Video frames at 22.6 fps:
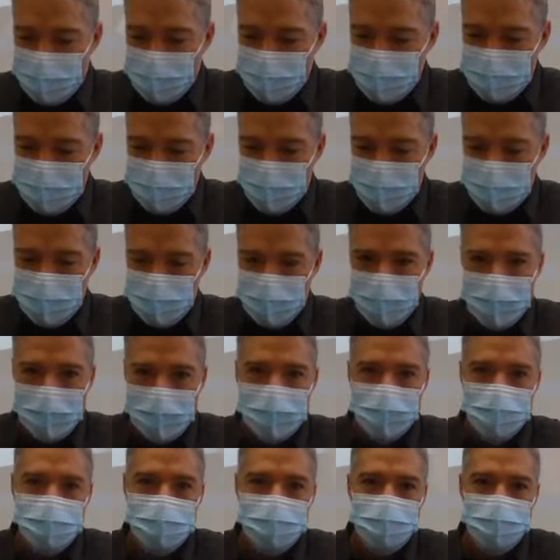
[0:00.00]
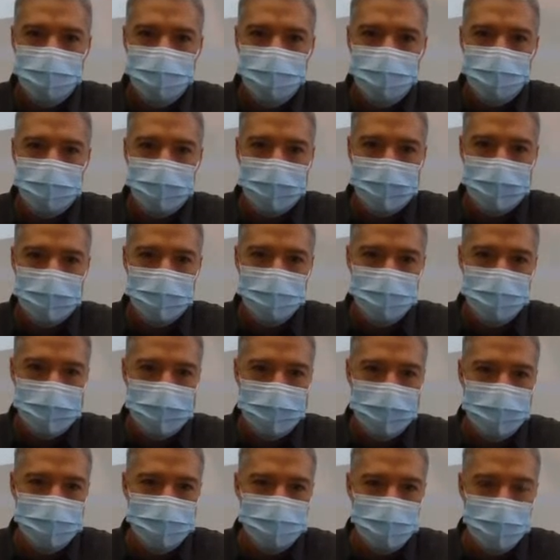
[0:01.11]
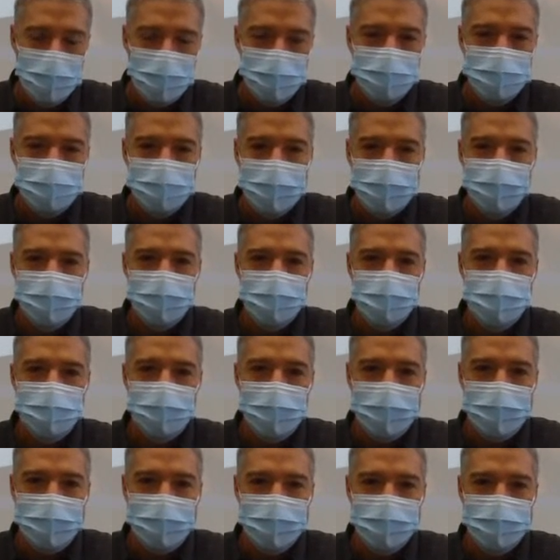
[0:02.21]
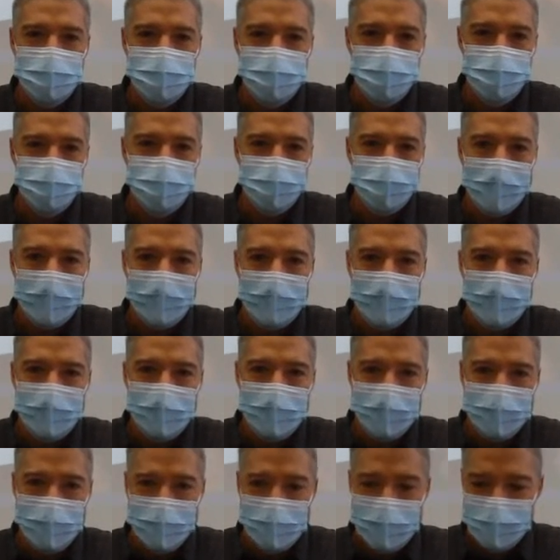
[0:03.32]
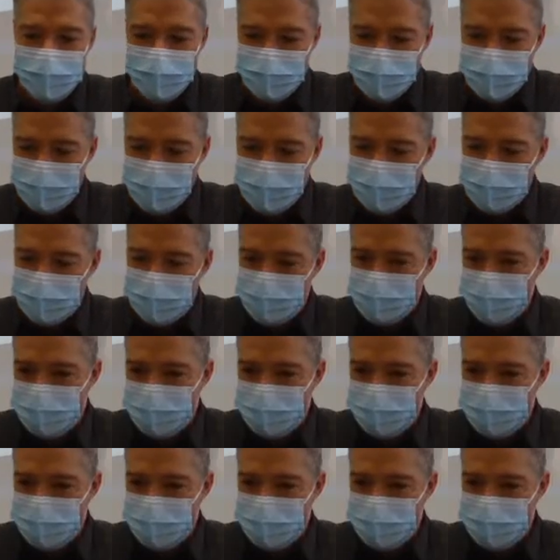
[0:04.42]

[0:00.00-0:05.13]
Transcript: to use the earthquake. E is broken by the earthquake, and A isn't.